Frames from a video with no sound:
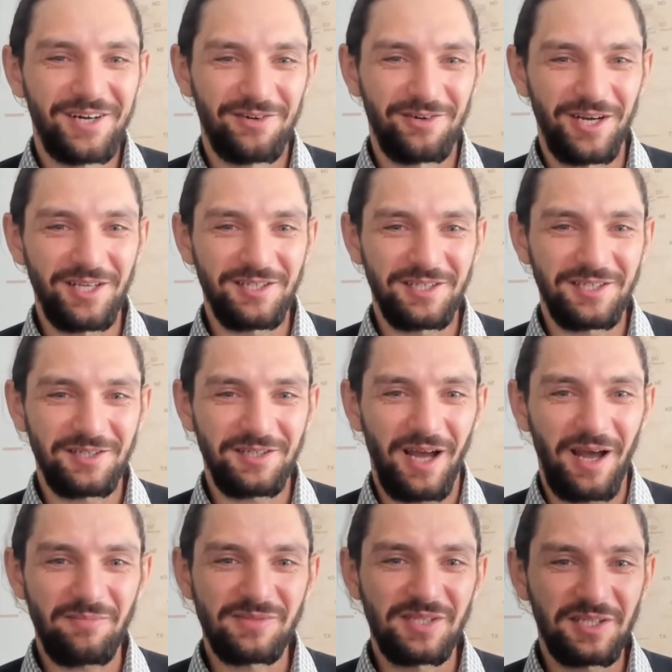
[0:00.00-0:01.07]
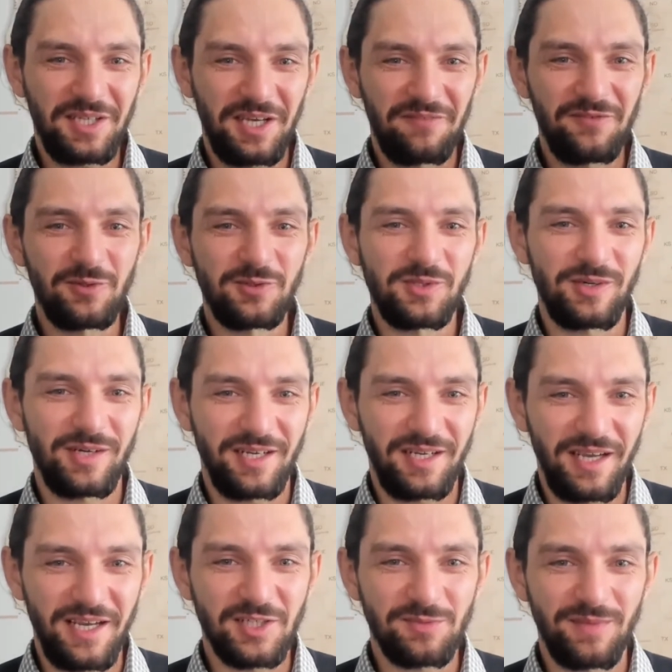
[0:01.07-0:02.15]
creating apps that have user
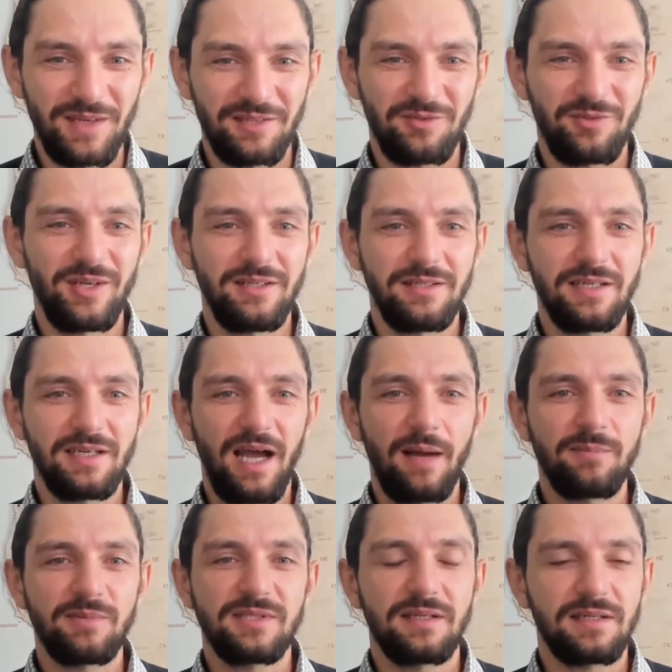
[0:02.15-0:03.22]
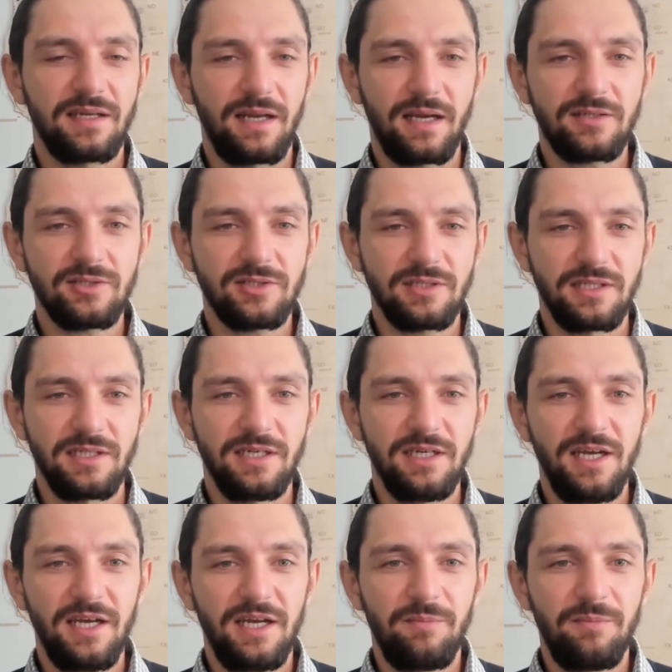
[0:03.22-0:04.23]
engagement, creating apps that can actually